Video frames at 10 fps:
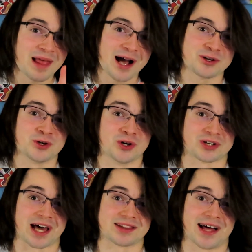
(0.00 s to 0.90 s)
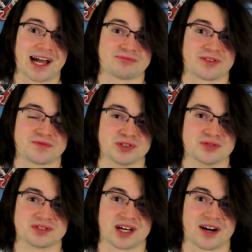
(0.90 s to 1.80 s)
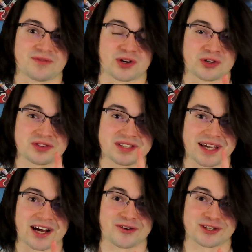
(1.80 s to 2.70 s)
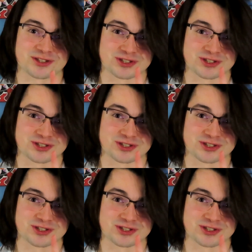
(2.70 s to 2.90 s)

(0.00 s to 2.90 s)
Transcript: not good at live reviews of currently airing